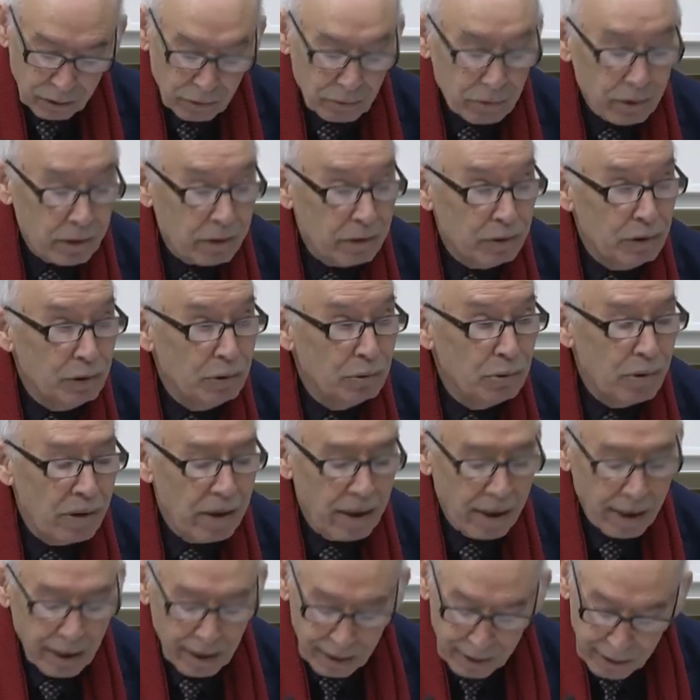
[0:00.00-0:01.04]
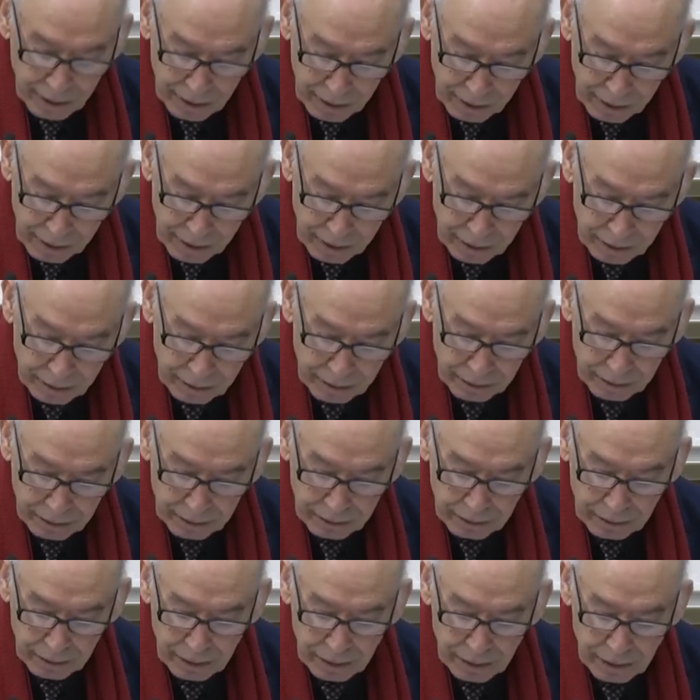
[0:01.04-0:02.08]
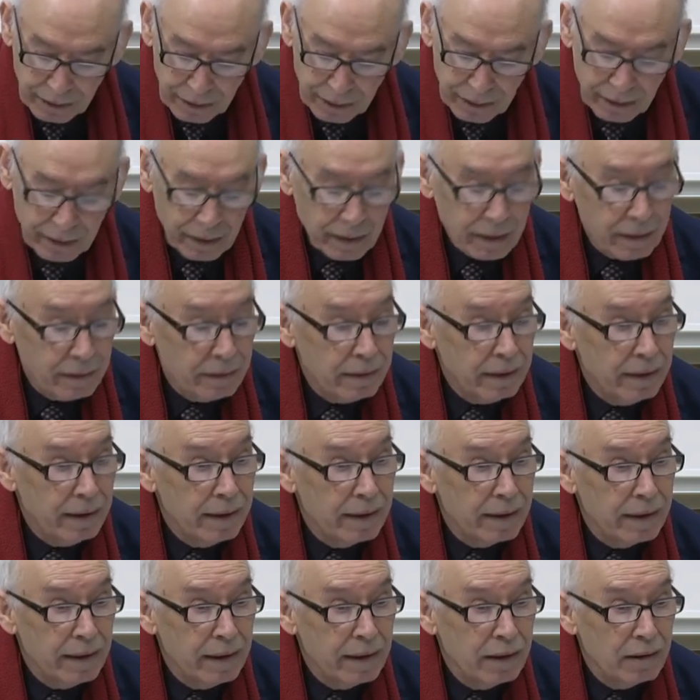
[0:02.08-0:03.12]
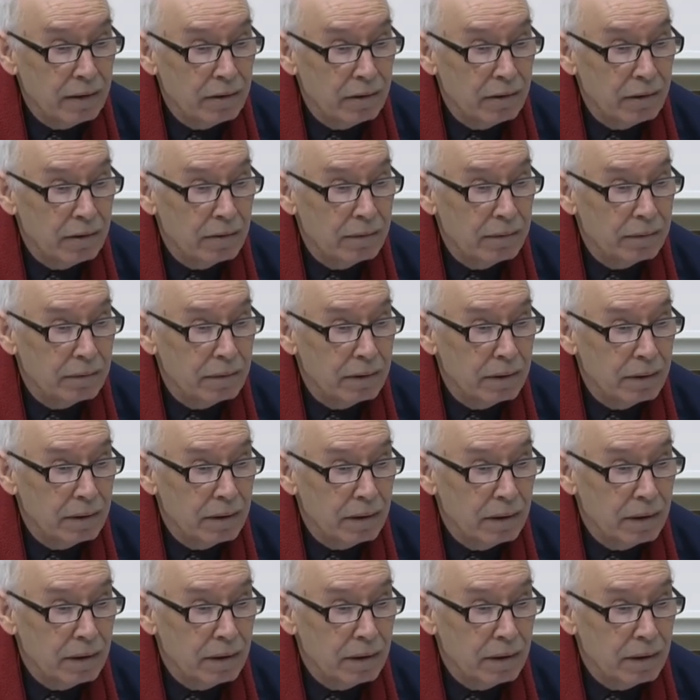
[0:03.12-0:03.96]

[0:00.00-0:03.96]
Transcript: Toward New Thinking in the Area of